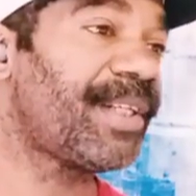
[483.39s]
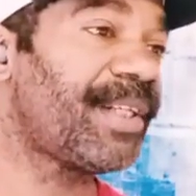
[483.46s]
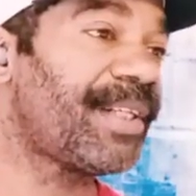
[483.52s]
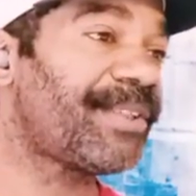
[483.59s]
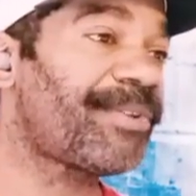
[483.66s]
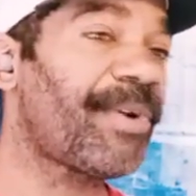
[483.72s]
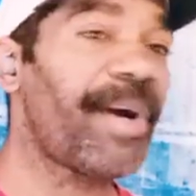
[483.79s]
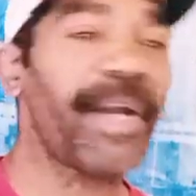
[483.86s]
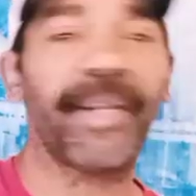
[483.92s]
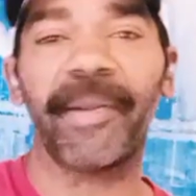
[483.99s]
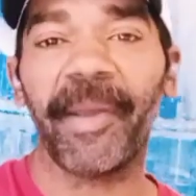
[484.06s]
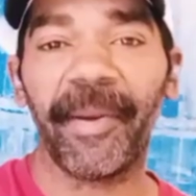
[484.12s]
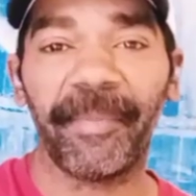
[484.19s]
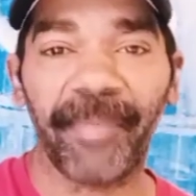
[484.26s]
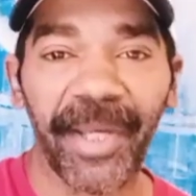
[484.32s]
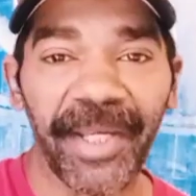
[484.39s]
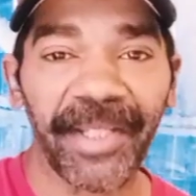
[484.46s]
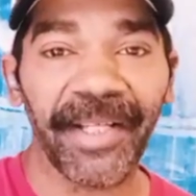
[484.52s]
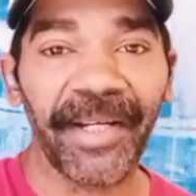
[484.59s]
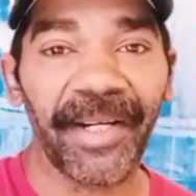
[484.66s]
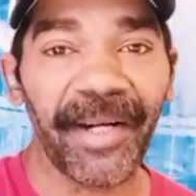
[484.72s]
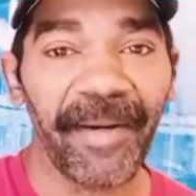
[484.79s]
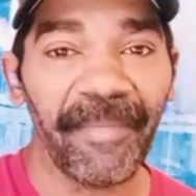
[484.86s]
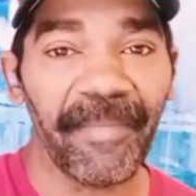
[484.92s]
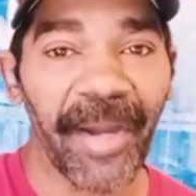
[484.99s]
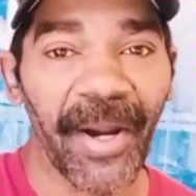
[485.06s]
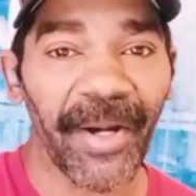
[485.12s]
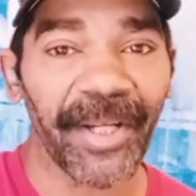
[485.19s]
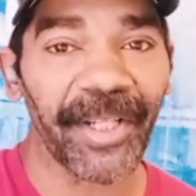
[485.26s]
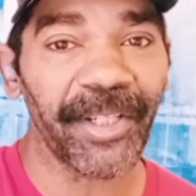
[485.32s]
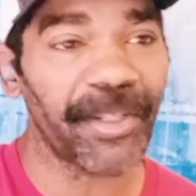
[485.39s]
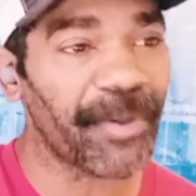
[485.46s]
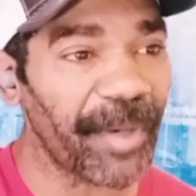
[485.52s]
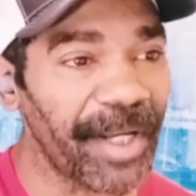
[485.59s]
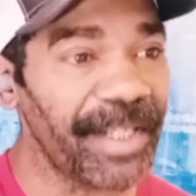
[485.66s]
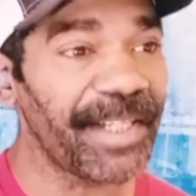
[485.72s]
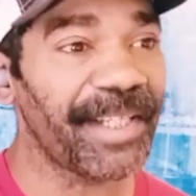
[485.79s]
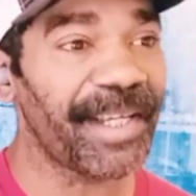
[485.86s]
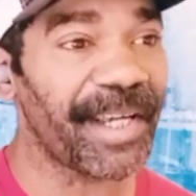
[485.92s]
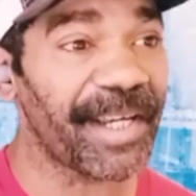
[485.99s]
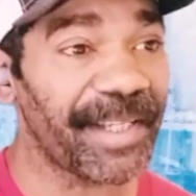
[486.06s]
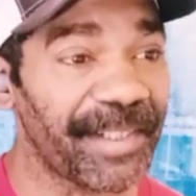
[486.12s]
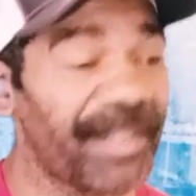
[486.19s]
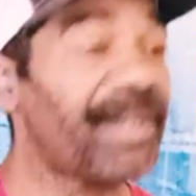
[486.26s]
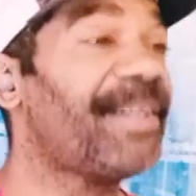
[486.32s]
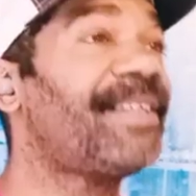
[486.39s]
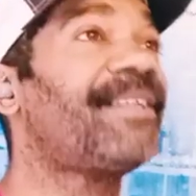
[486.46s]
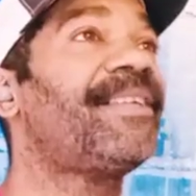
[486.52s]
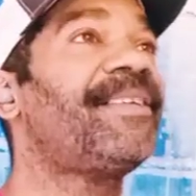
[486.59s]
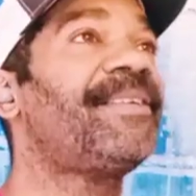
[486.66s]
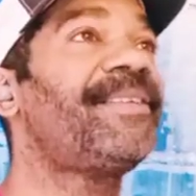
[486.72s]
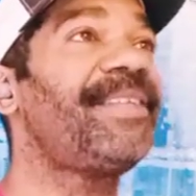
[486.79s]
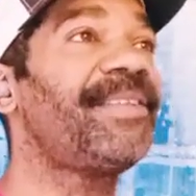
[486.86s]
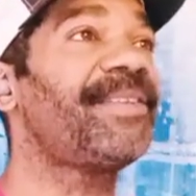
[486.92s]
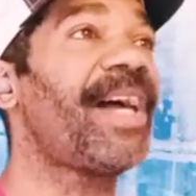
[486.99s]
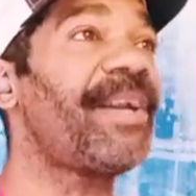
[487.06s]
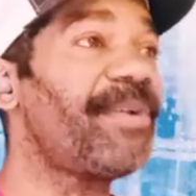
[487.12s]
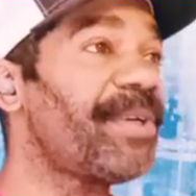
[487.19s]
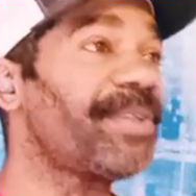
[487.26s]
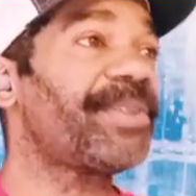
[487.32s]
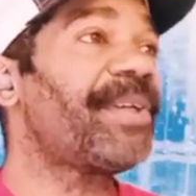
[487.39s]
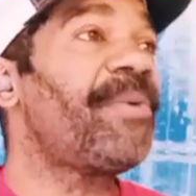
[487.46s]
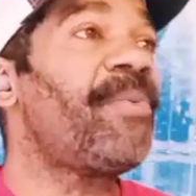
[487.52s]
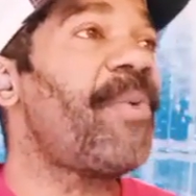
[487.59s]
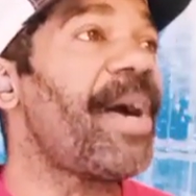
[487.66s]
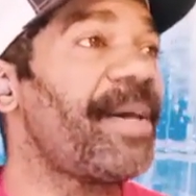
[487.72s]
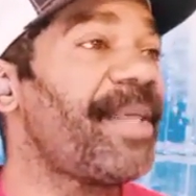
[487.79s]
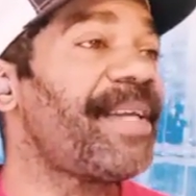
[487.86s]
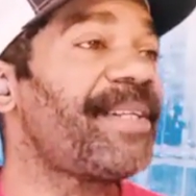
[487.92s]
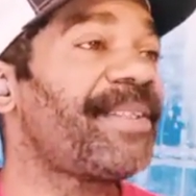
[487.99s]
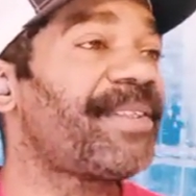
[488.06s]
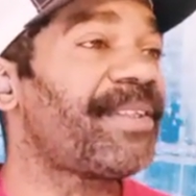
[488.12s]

and try and make America great again. Jeez, I don't understand why that is